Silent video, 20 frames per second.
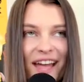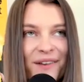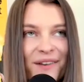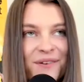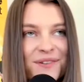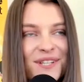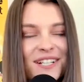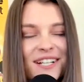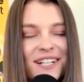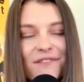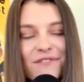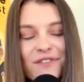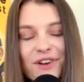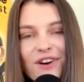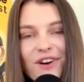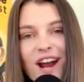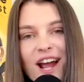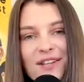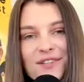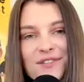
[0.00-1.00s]
And also love the
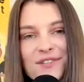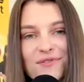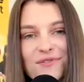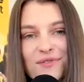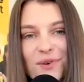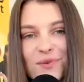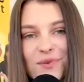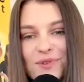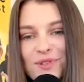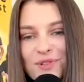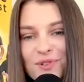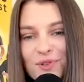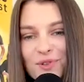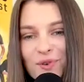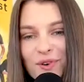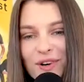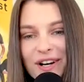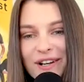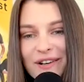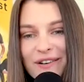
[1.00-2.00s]
grassroots
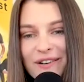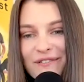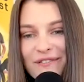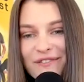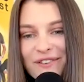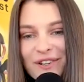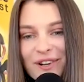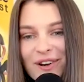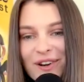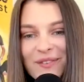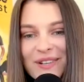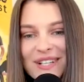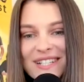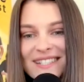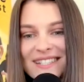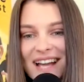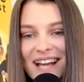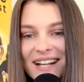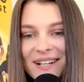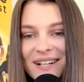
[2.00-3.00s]
story of, we
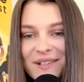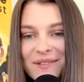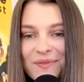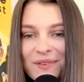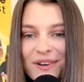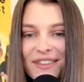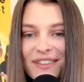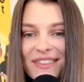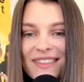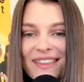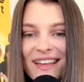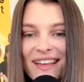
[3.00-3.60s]
started with